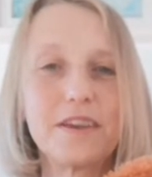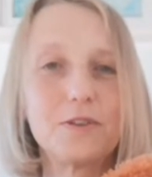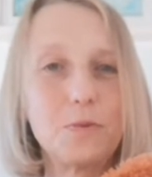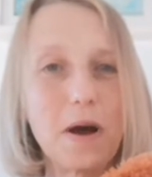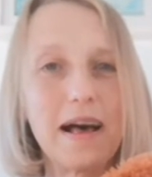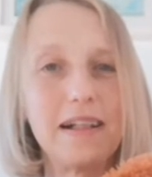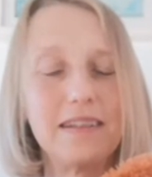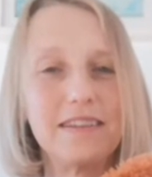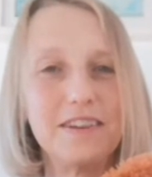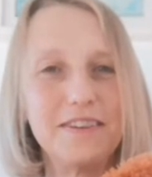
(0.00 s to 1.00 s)
as
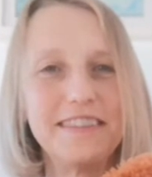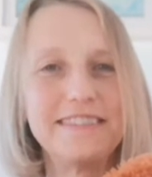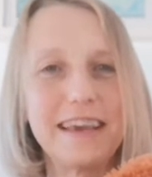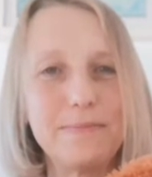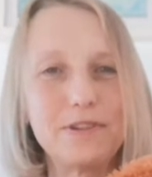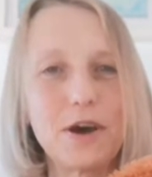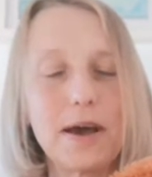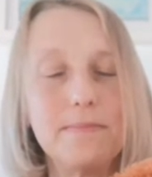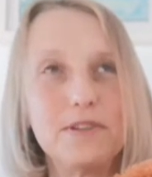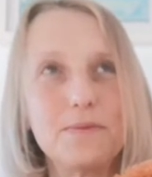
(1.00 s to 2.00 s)
well, you know, at the same
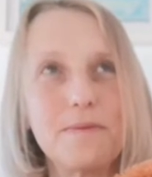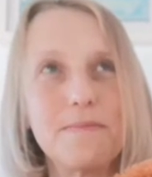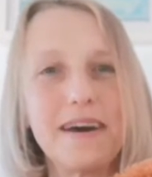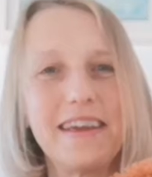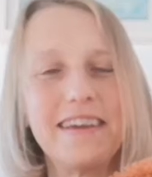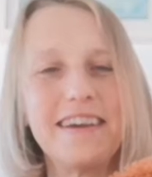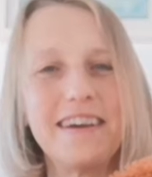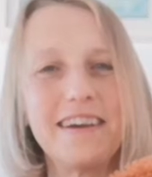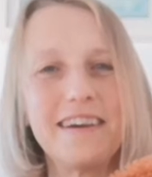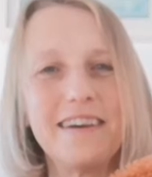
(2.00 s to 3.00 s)
time. So when my
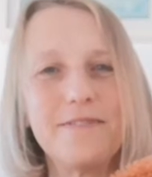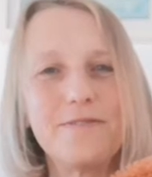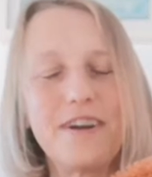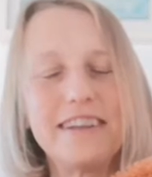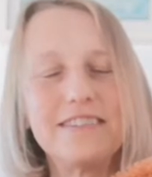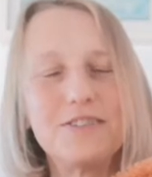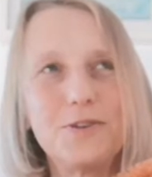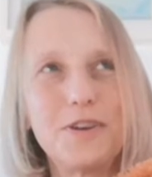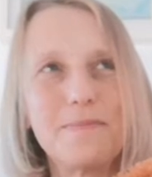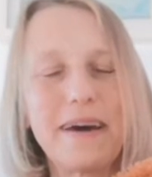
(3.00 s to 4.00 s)
friends are
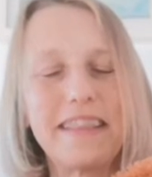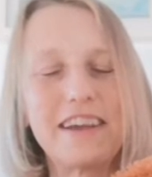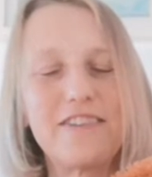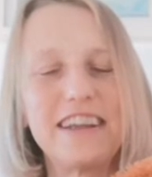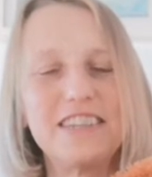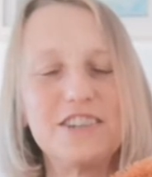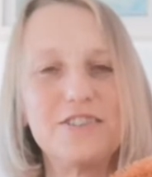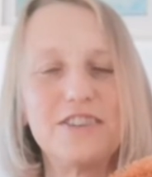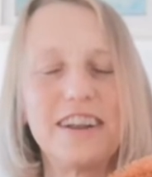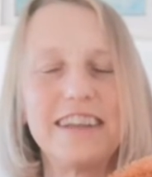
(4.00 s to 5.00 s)
talking about their
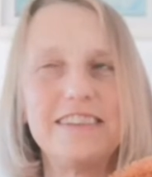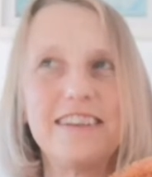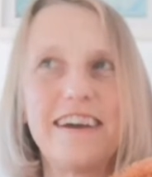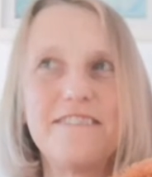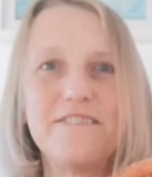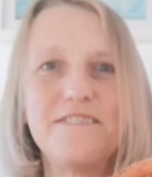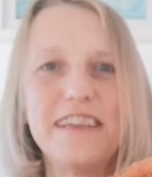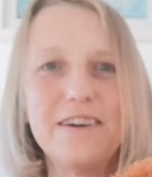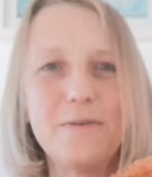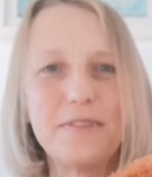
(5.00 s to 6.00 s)
grandchildren, I, I
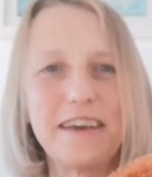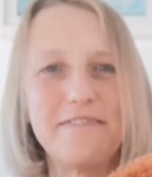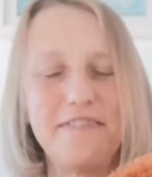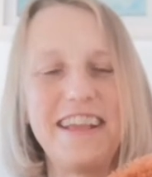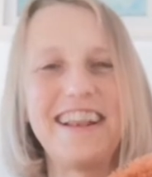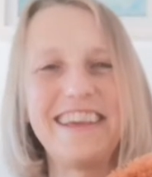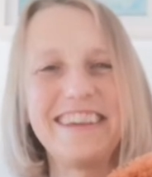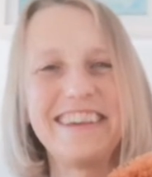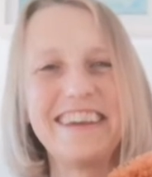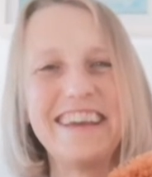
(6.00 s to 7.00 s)
feel what they're feeling
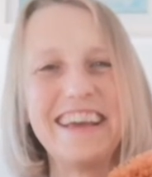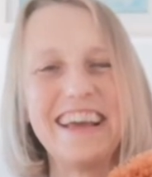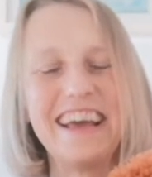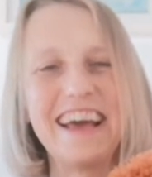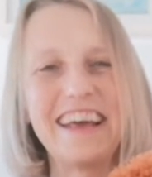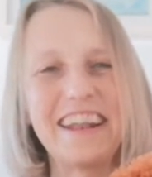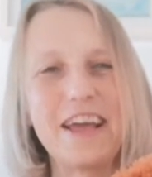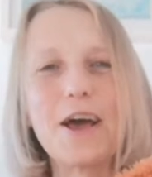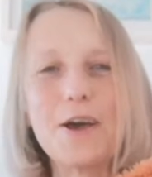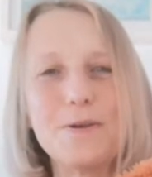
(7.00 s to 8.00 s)
and
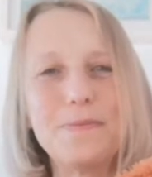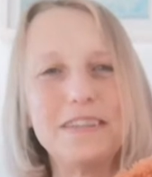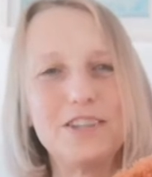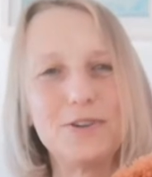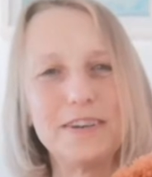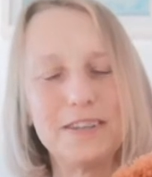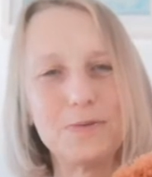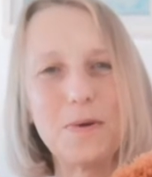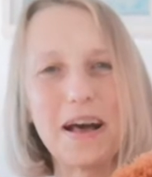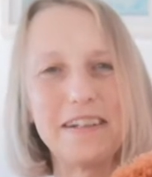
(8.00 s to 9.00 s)
i open to it as
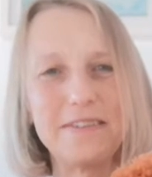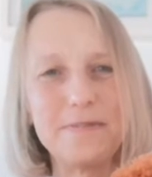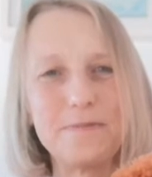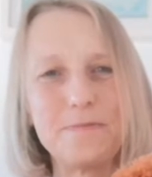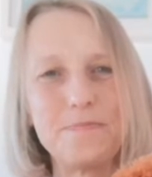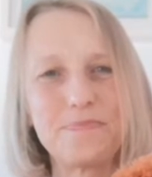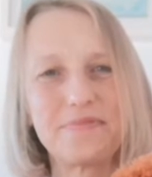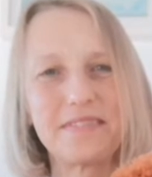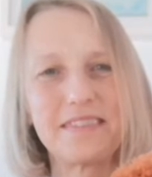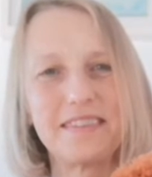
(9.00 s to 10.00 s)
well.
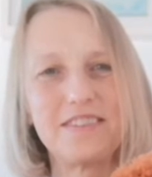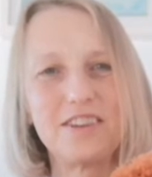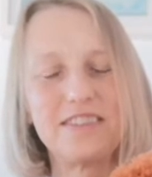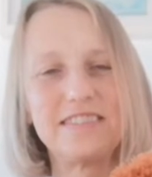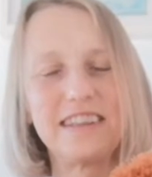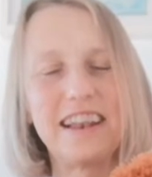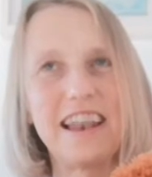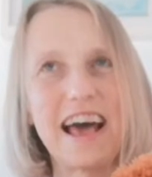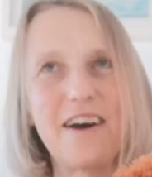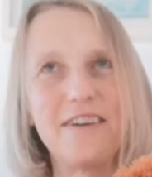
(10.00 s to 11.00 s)
Just
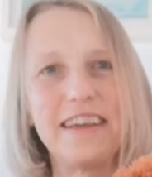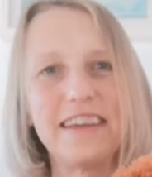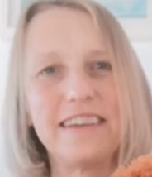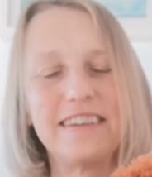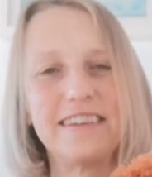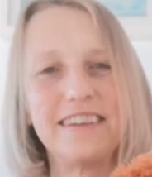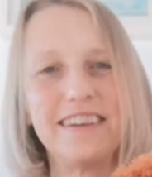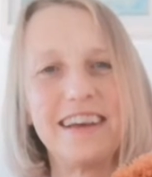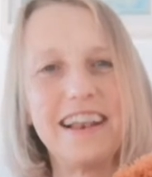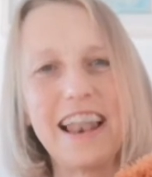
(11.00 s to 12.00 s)
allowing
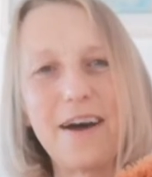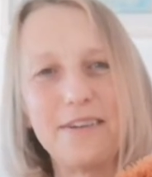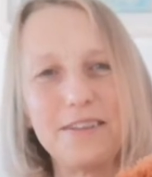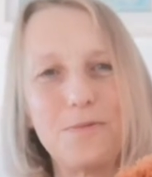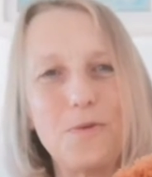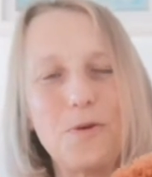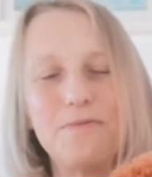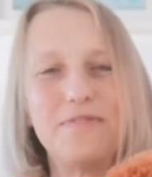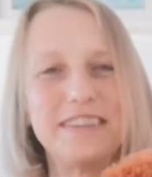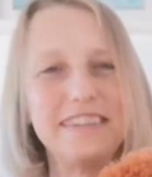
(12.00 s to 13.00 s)
allowing the warm
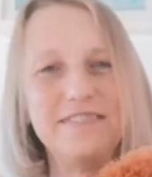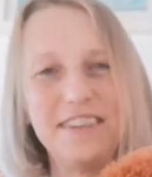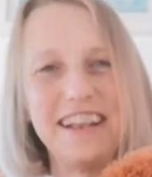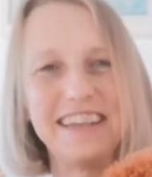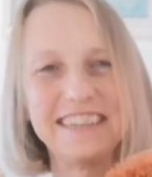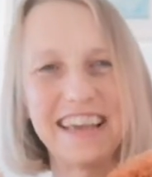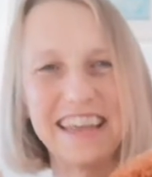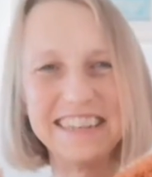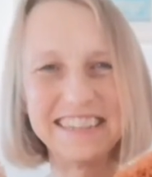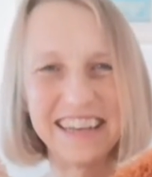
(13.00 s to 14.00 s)
fuzzy feeling to
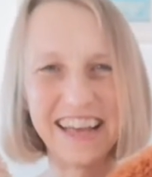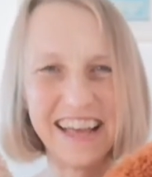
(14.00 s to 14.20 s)
enter.